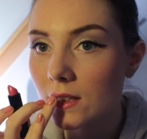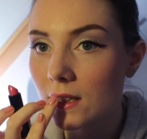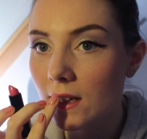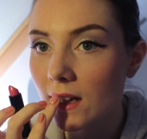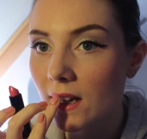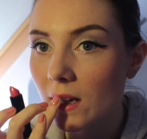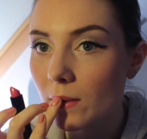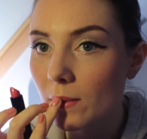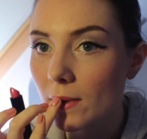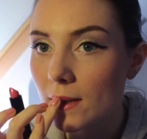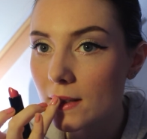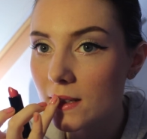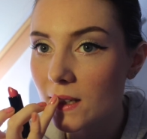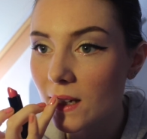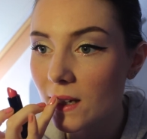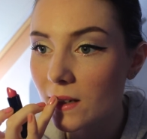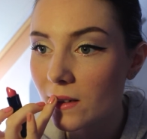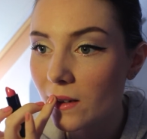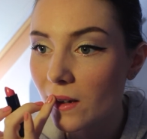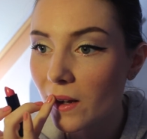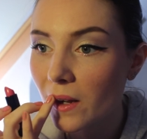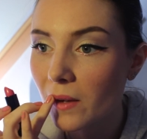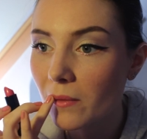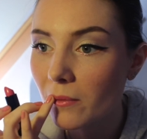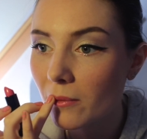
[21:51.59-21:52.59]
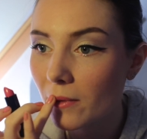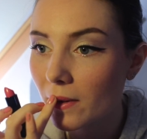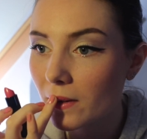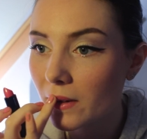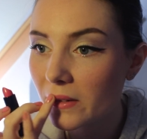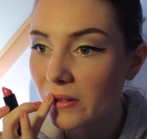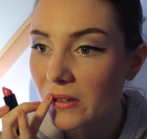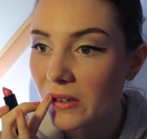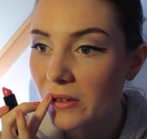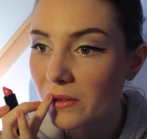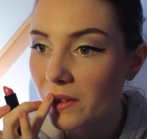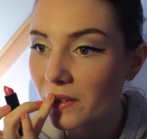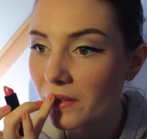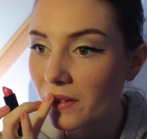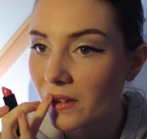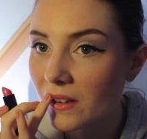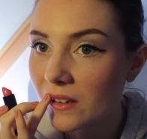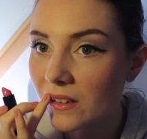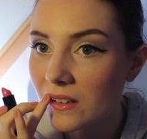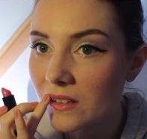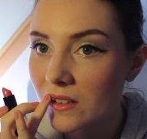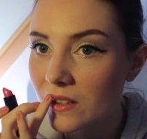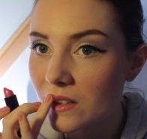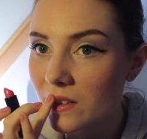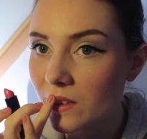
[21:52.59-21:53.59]
tiny bits at a time and just use my
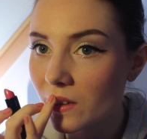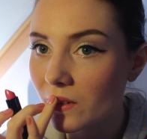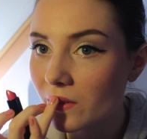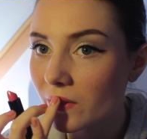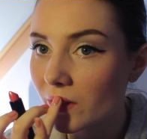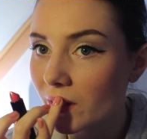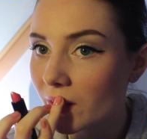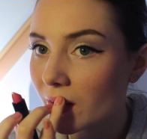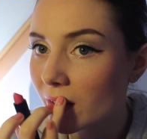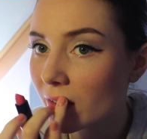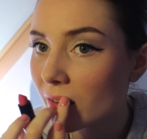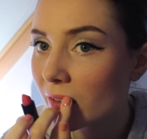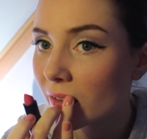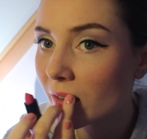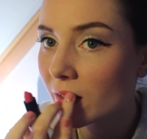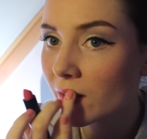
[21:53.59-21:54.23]
finger just to soften.